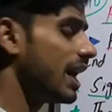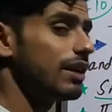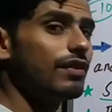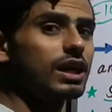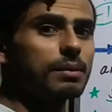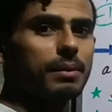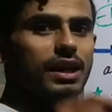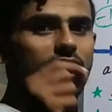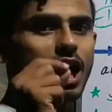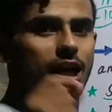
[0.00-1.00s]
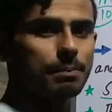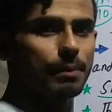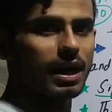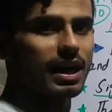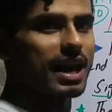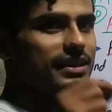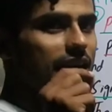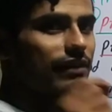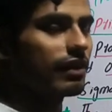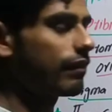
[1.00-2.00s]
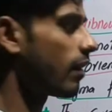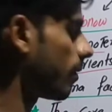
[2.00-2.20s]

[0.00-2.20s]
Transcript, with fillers: end will remain unpaired and that will